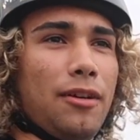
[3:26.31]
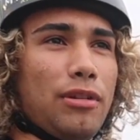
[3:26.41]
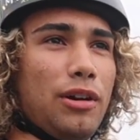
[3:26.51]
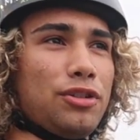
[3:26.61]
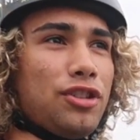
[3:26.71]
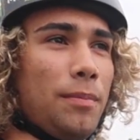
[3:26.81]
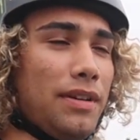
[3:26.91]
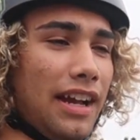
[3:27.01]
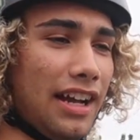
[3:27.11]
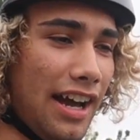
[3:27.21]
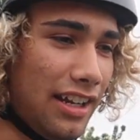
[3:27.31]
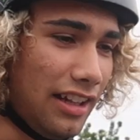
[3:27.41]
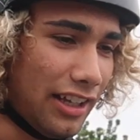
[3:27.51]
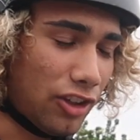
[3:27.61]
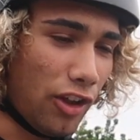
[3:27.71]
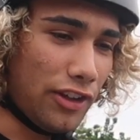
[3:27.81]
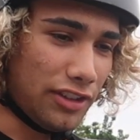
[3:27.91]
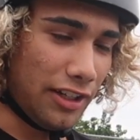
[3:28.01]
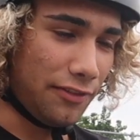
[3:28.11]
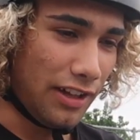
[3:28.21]
When I was jumping, I kind of like saw I
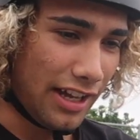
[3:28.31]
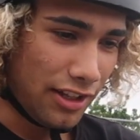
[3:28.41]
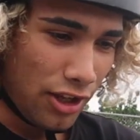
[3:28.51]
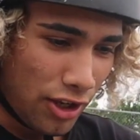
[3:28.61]
was landing flat,